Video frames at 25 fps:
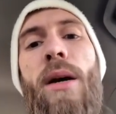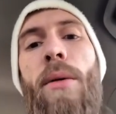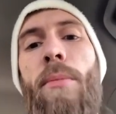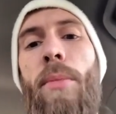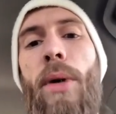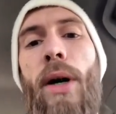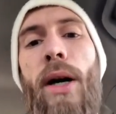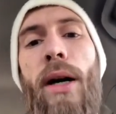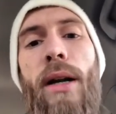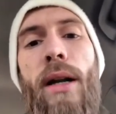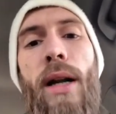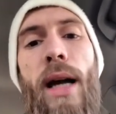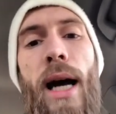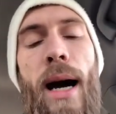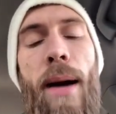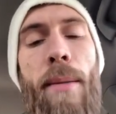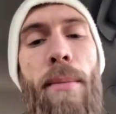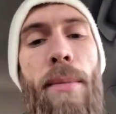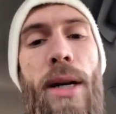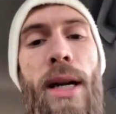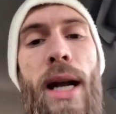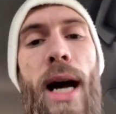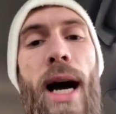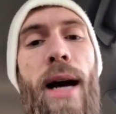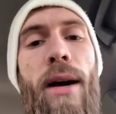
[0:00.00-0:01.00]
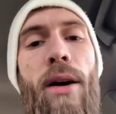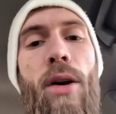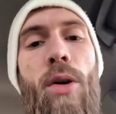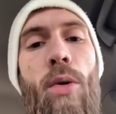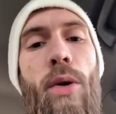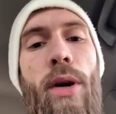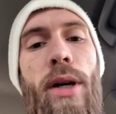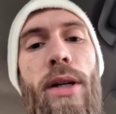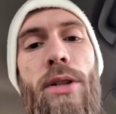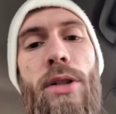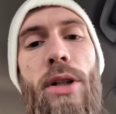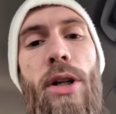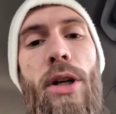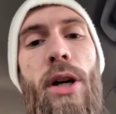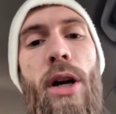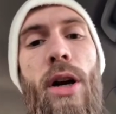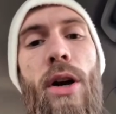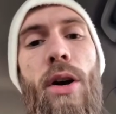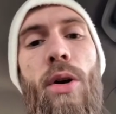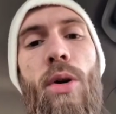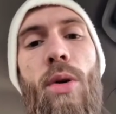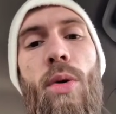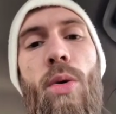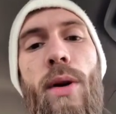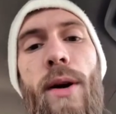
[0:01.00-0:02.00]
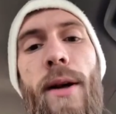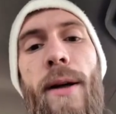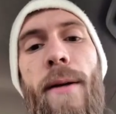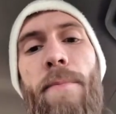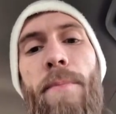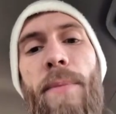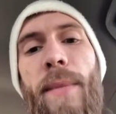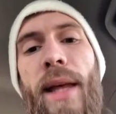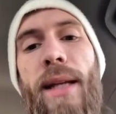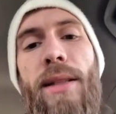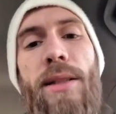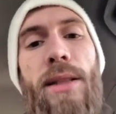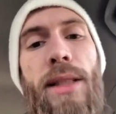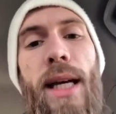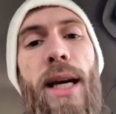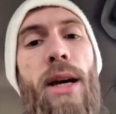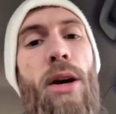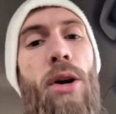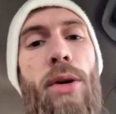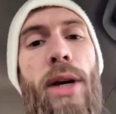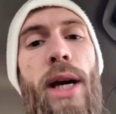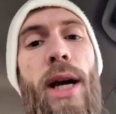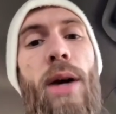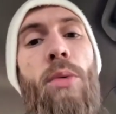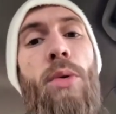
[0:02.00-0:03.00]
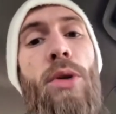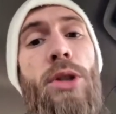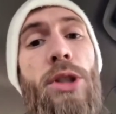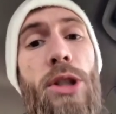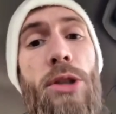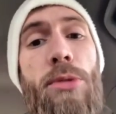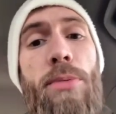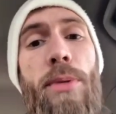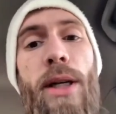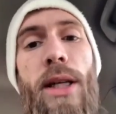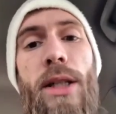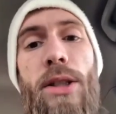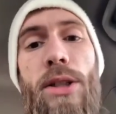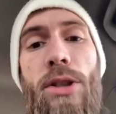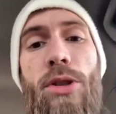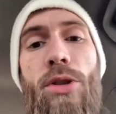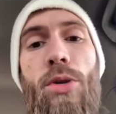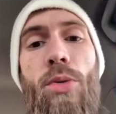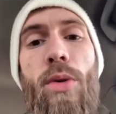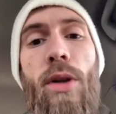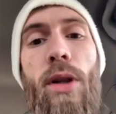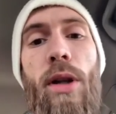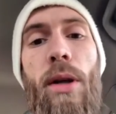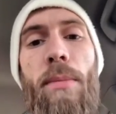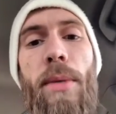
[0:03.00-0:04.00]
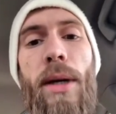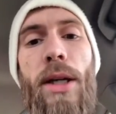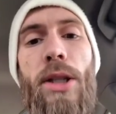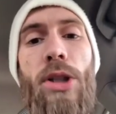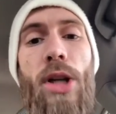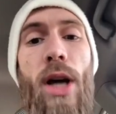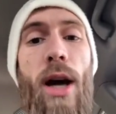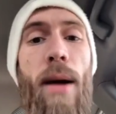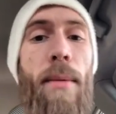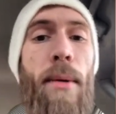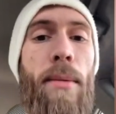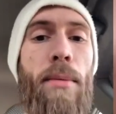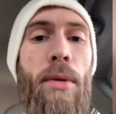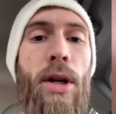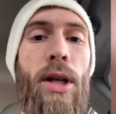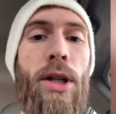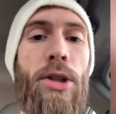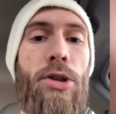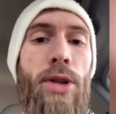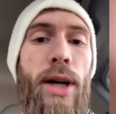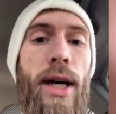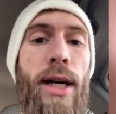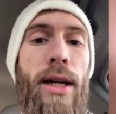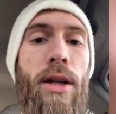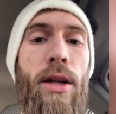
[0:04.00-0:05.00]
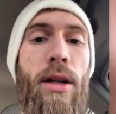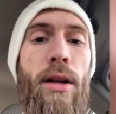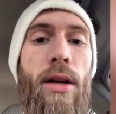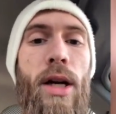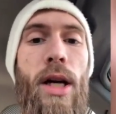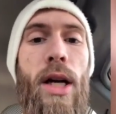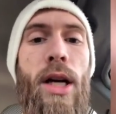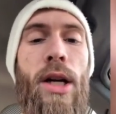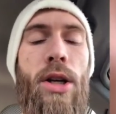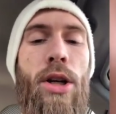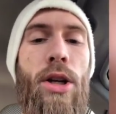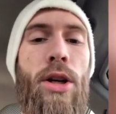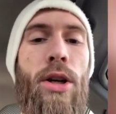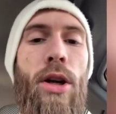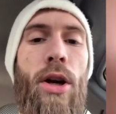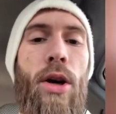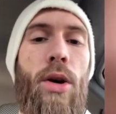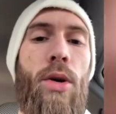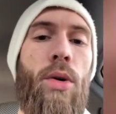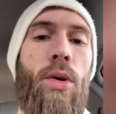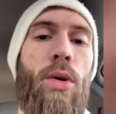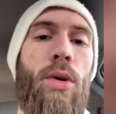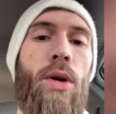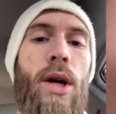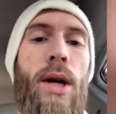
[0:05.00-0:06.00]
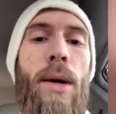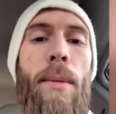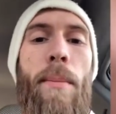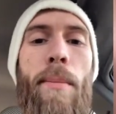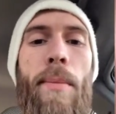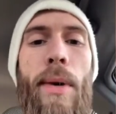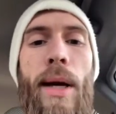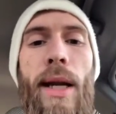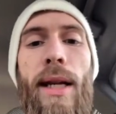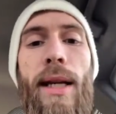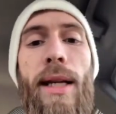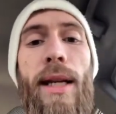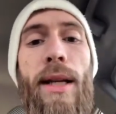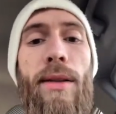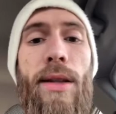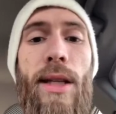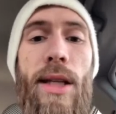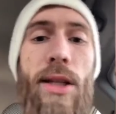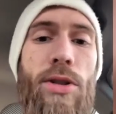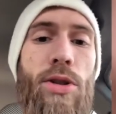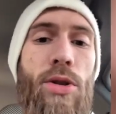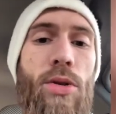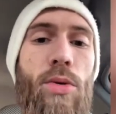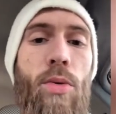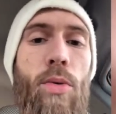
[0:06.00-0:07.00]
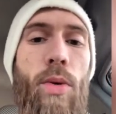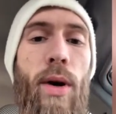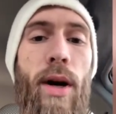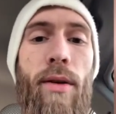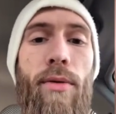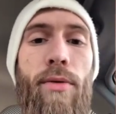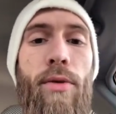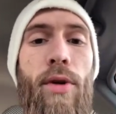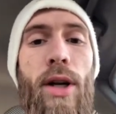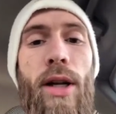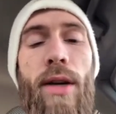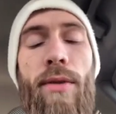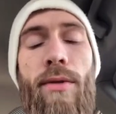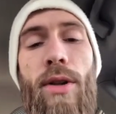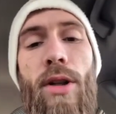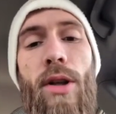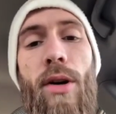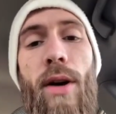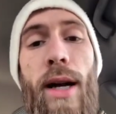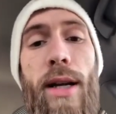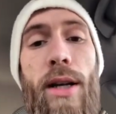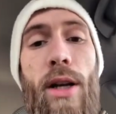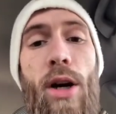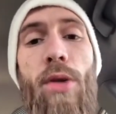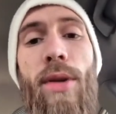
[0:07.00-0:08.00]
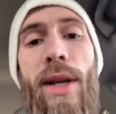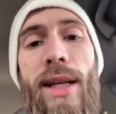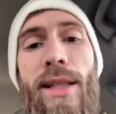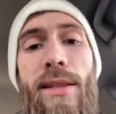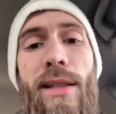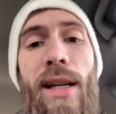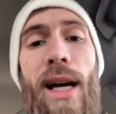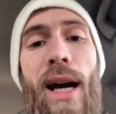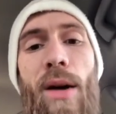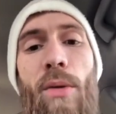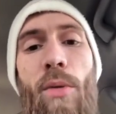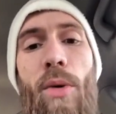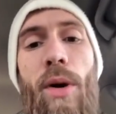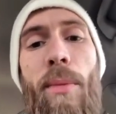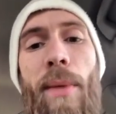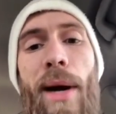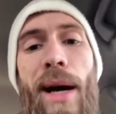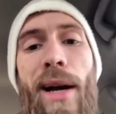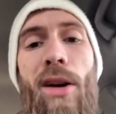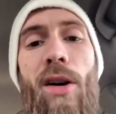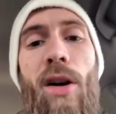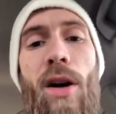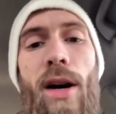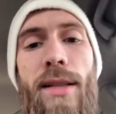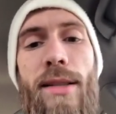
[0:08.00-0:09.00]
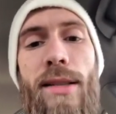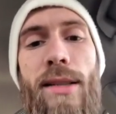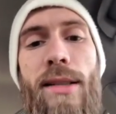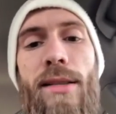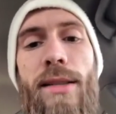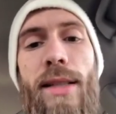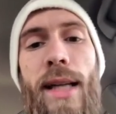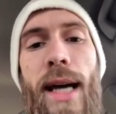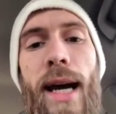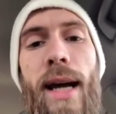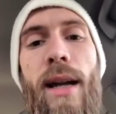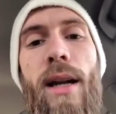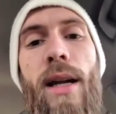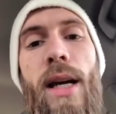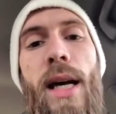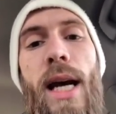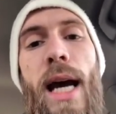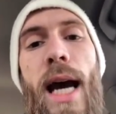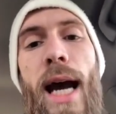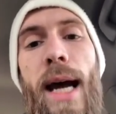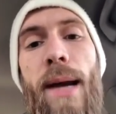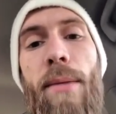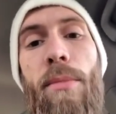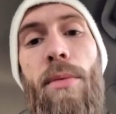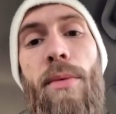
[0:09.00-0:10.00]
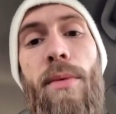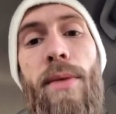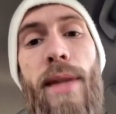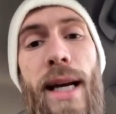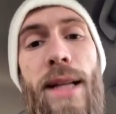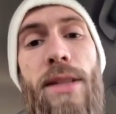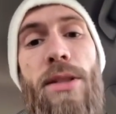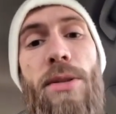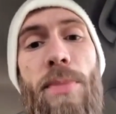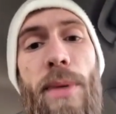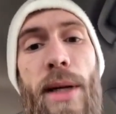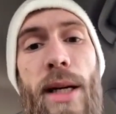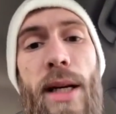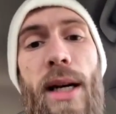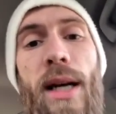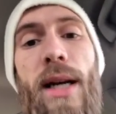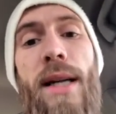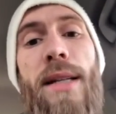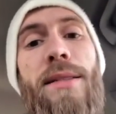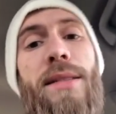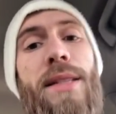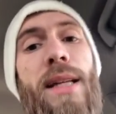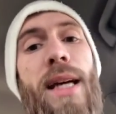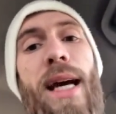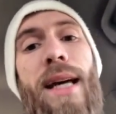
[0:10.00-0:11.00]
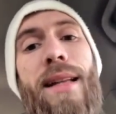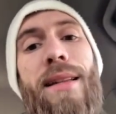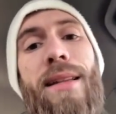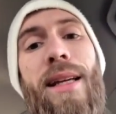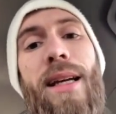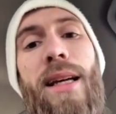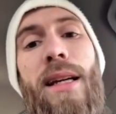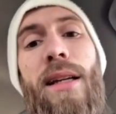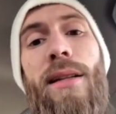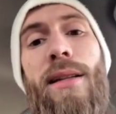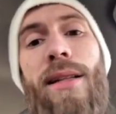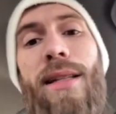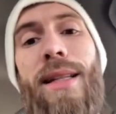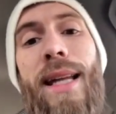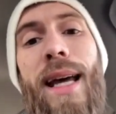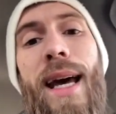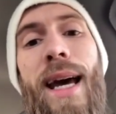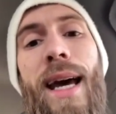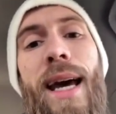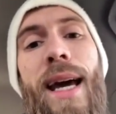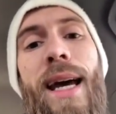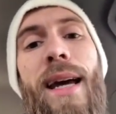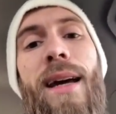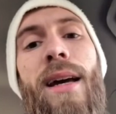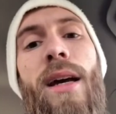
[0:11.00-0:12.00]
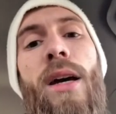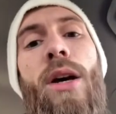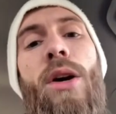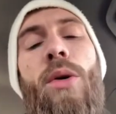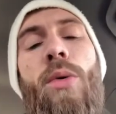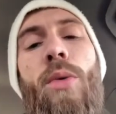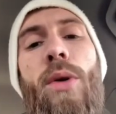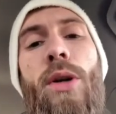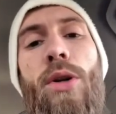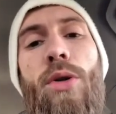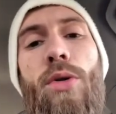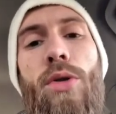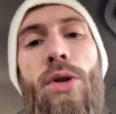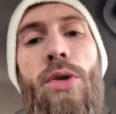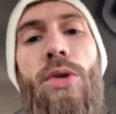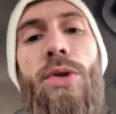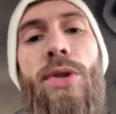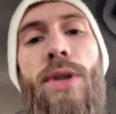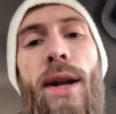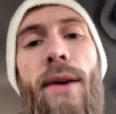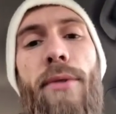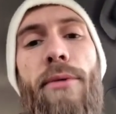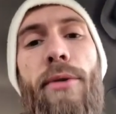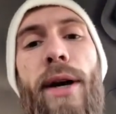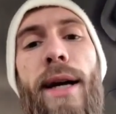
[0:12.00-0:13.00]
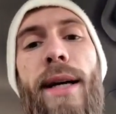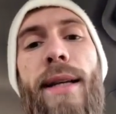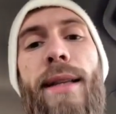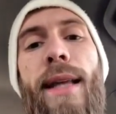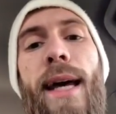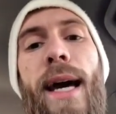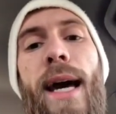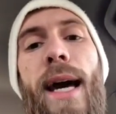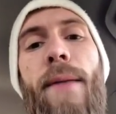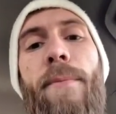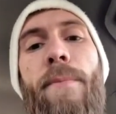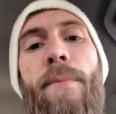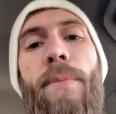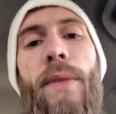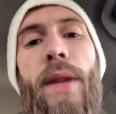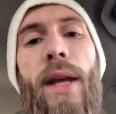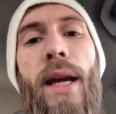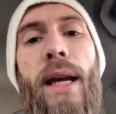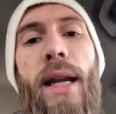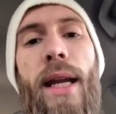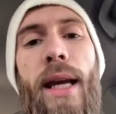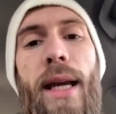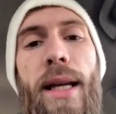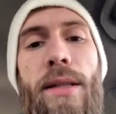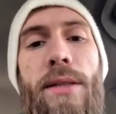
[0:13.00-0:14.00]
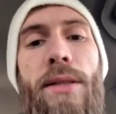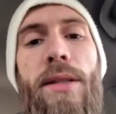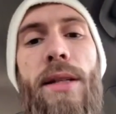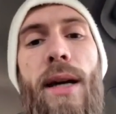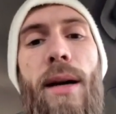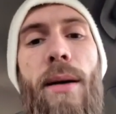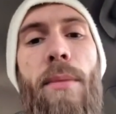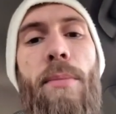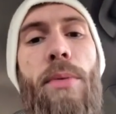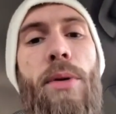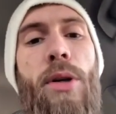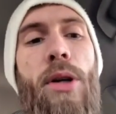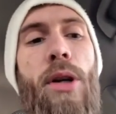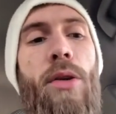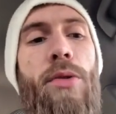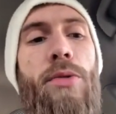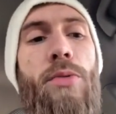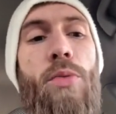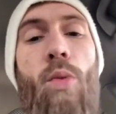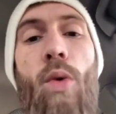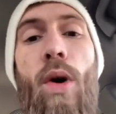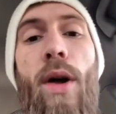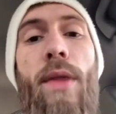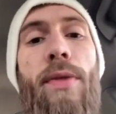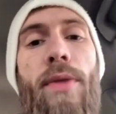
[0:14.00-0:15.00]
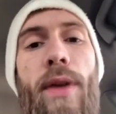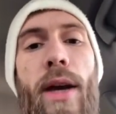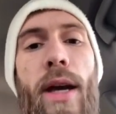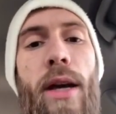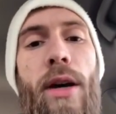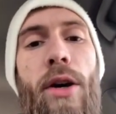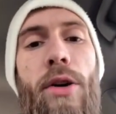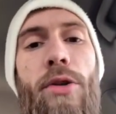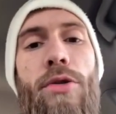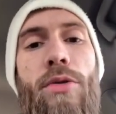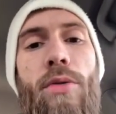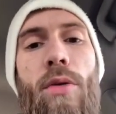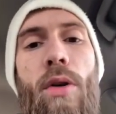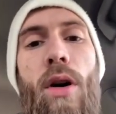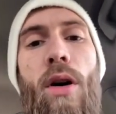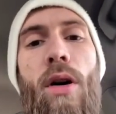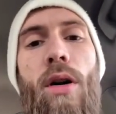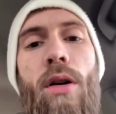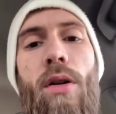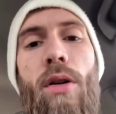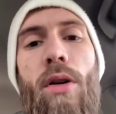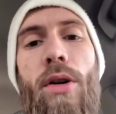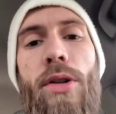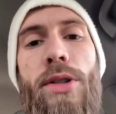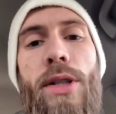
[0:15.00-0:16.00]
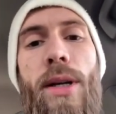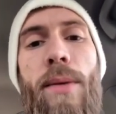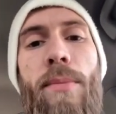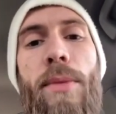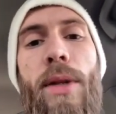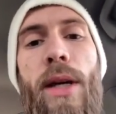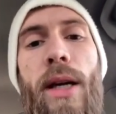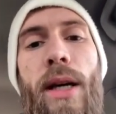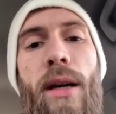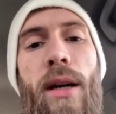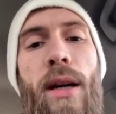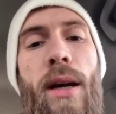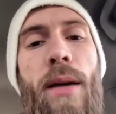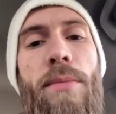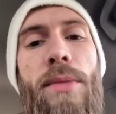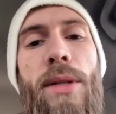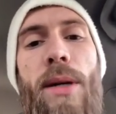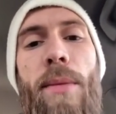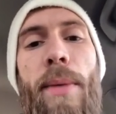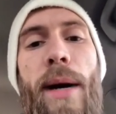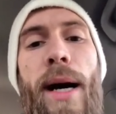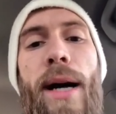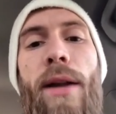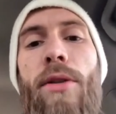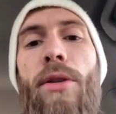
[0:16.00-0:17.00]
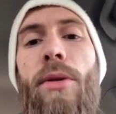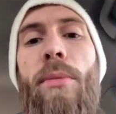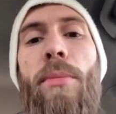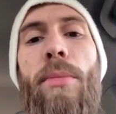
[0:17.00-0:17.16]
But I'm not going to go and say, okay, well, just because it's a really big job, I'm going to try to, bid it at this square foot, even though I know that's not where my cost is at. And that's because at the end of the day, when you do stuff like that, it ends up, one thing goes wrong or something comes up out of the